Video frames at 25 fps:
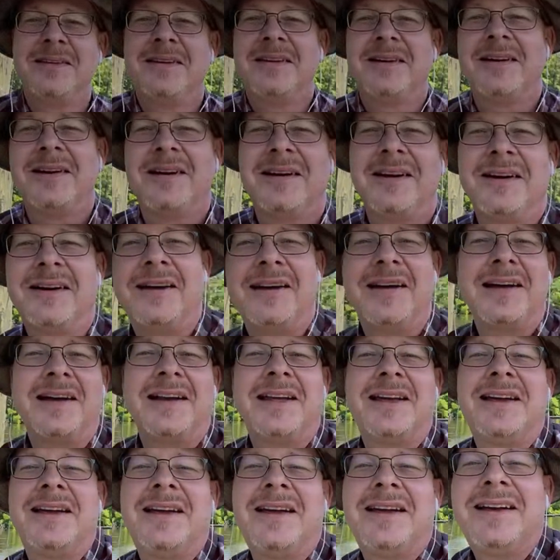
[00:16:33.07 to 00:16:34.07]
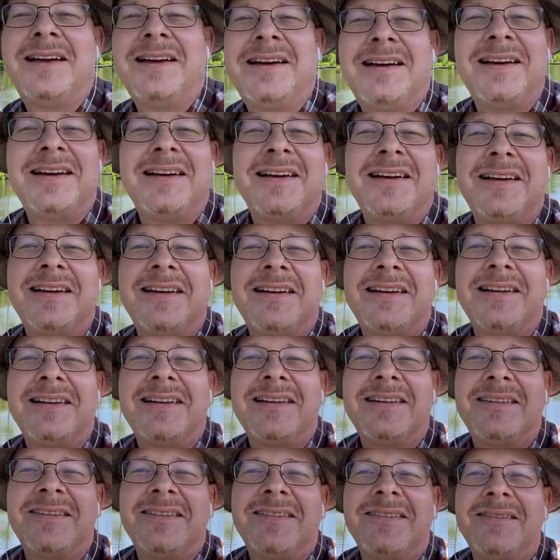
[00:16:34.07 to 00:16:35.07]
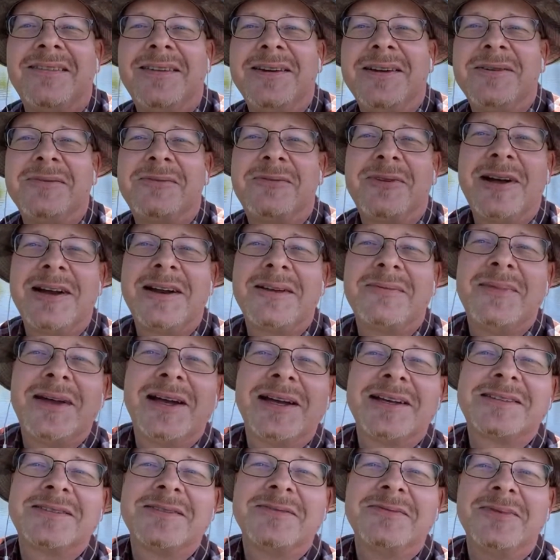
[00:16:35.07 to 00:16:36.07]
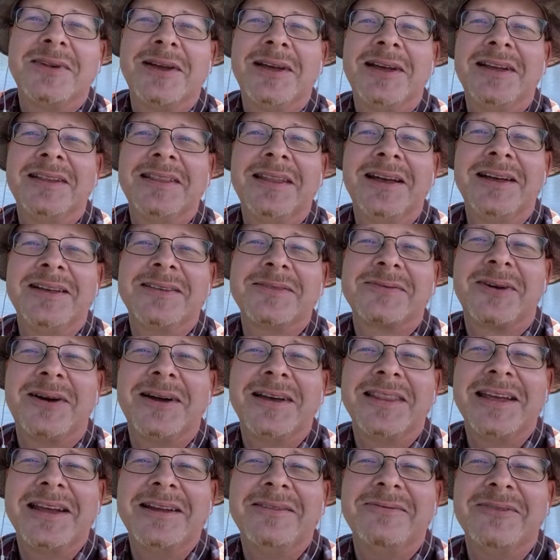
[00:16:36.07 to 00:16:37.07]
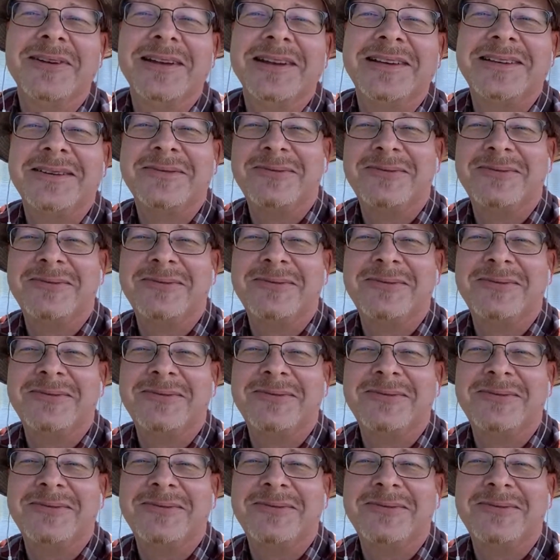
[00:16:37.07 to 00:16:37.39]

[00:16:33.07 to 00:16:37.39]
All right. When you're fighting massive men, that's why they invented